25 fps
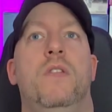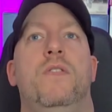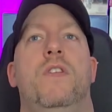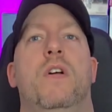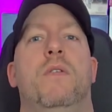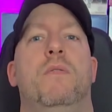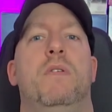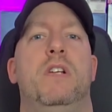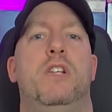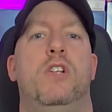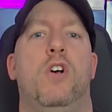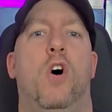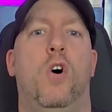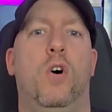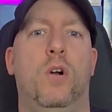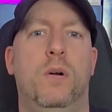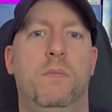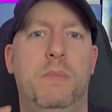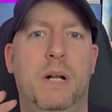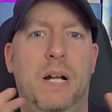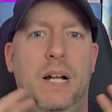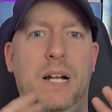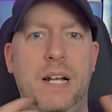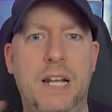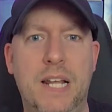There is
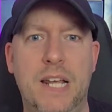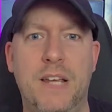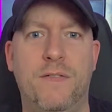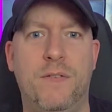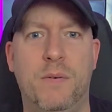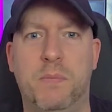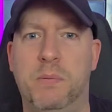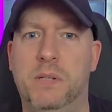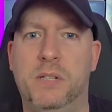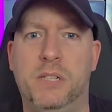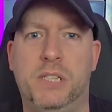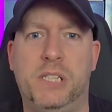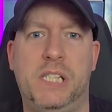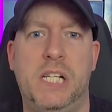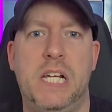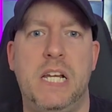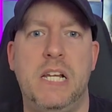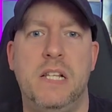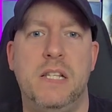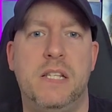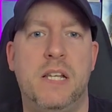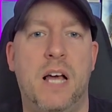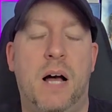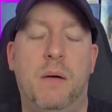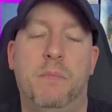unbelievable
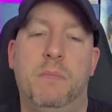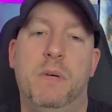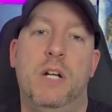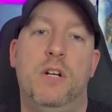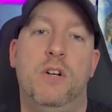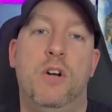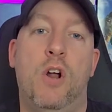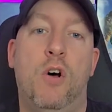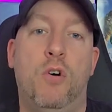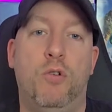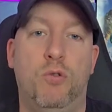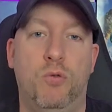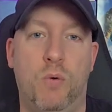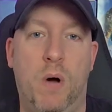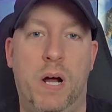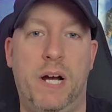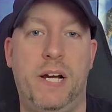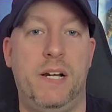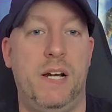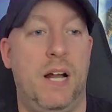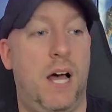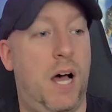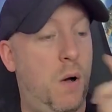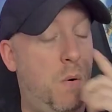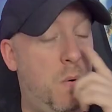scenes happening
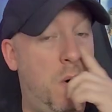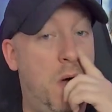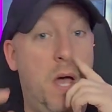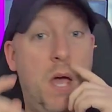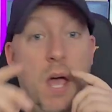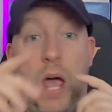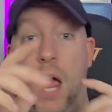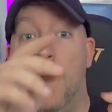right now.